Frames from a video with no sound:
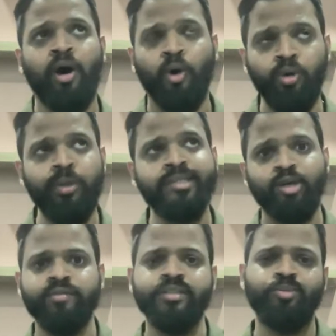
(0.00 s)

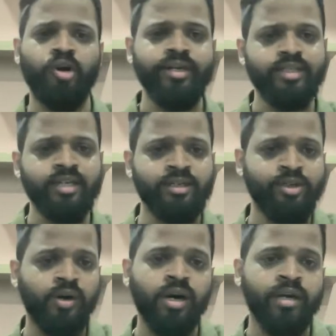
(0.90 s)
always monitor
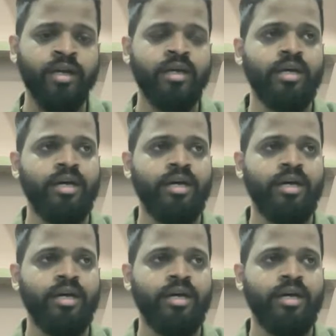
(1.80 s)
your